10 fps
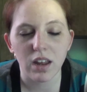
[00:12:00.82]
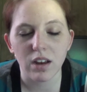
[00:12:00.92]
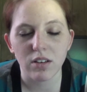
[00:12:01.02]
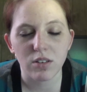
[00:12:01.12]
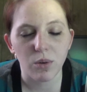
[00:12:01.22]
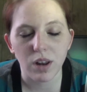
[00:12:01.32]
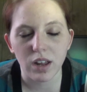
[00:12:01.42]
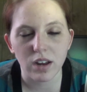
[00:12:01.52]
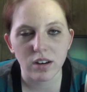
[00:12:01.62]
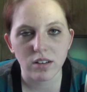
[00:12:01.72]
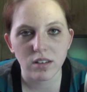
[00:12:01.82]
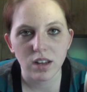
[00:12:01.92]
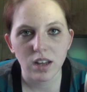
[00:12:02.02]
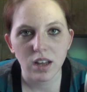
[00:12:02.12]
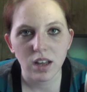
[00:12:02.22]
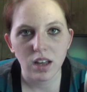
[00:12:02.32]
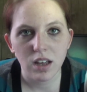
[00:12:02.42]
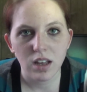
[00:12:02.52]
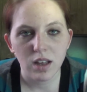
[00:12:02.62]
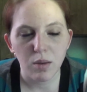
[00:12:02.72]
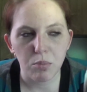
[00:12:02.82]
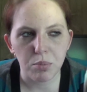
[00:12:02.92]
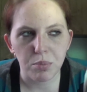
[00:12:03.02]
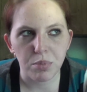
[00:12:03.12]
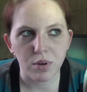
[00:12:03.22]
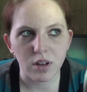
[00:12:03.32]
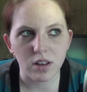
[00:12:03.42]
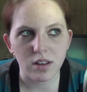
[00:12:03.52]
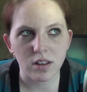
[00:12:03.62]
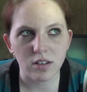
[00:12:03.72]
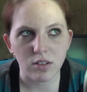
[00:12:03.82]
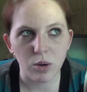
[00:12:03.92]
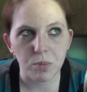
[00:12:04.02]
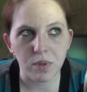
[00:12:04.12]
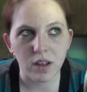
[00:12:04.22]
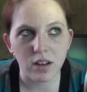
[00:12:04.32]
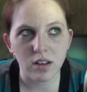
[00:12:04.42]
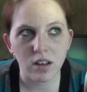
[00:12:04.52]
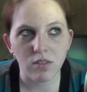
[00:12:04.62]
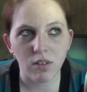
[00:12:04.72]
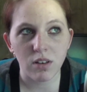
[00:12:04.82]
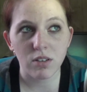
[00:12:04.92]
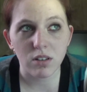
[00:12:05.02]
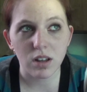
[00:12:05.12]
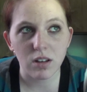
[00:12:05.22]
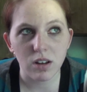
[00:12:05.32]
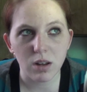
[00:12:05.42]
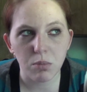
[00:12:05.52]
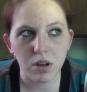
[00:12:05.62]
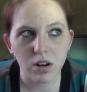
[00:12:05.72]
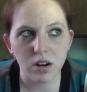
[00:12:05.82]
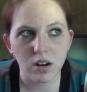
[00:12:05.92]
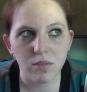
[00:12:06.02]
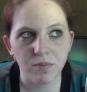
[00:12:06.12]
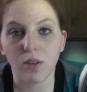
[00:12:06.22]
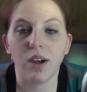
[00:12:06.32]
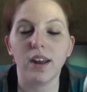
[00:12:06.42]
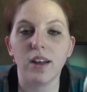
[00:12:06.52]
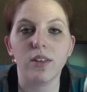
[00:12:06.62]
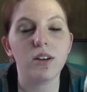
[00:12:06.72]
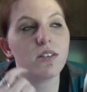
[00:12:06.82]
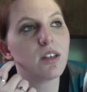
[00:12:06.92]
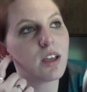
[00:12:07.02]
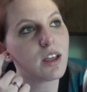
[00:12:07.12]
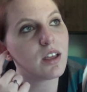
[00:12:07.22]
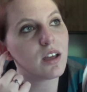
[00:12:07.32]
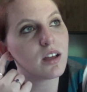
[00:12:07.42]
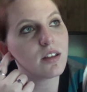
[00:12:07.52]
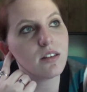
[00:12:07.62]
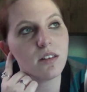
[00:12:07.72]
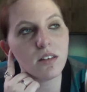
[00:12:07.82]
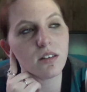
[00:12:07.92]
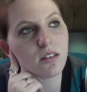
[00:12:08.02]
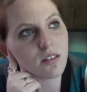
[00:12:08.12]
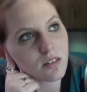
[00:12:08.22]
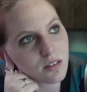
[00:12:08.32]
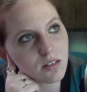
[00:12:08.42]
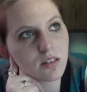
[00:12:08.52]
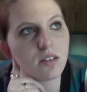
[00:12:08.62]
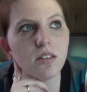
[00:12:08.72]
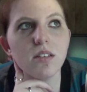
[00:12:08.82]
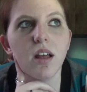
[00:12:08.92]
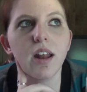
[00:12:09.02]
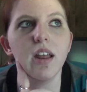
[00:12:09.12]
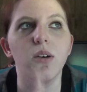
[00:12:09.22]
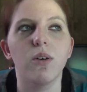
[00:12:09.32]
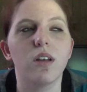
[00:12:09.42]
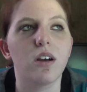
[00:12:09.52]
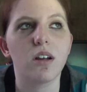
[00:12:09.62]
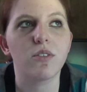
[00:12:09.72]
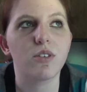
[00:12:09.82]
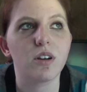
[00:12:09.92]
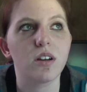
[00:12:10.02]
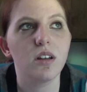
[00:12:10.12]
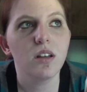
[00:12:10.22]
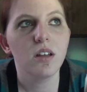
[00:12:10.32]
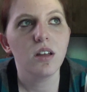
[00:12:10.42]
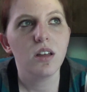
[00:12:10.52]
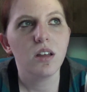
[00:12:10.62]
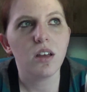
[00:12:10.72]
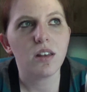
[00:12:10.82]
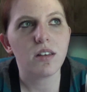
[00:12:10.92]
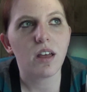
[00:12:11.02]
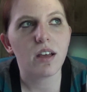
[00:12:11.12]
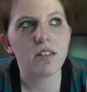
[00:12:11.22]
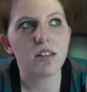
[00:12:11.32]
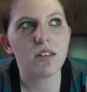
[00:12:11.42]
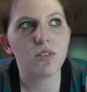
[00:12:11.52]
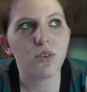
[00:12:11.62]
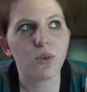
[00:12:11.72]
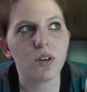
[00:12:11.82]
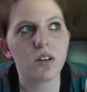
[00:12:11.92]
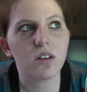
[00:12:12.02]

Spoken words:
years, 20 years, but there's hope that eventually it'll get better. Right now there's a study going on in Texas for